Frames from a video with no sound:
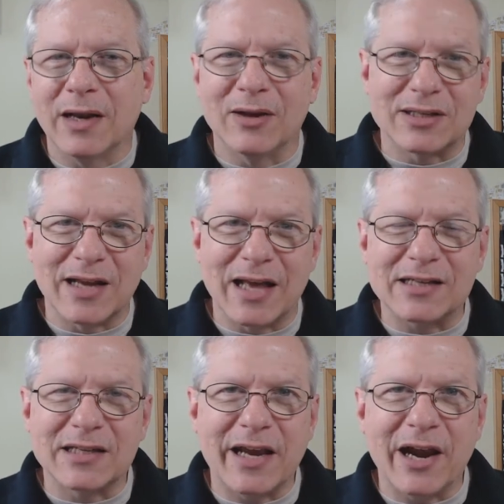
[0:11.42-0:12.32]
Now, it's
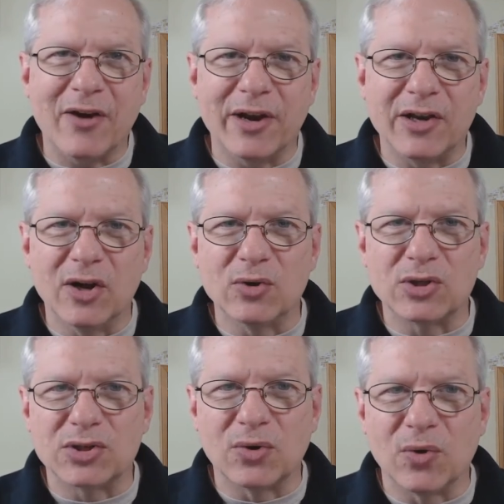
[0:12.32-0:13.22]
not a scary
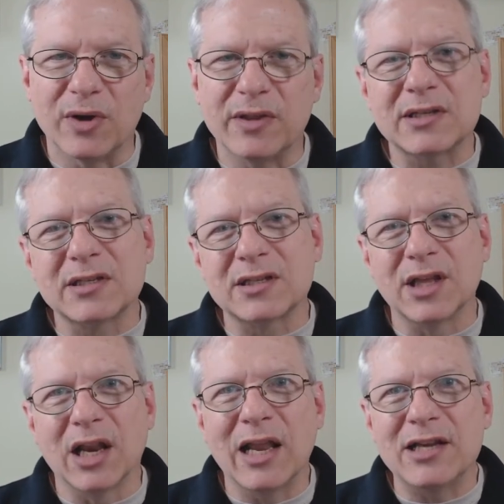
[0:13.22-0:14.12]
ghost story. This is
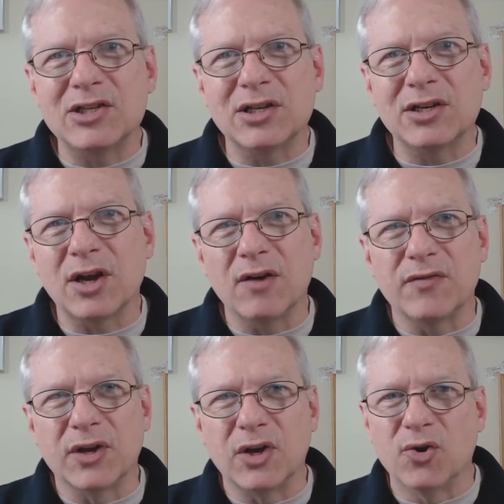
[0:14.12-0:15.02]
the legend
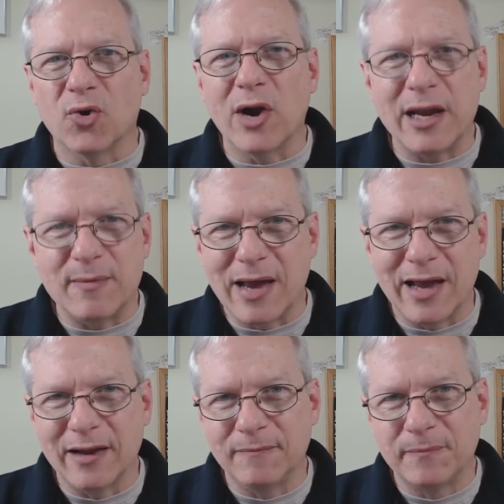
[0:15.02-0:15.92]
of the Gray
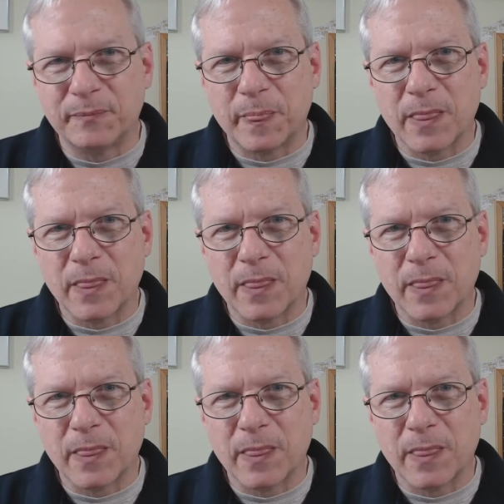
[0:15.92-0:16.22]
Man.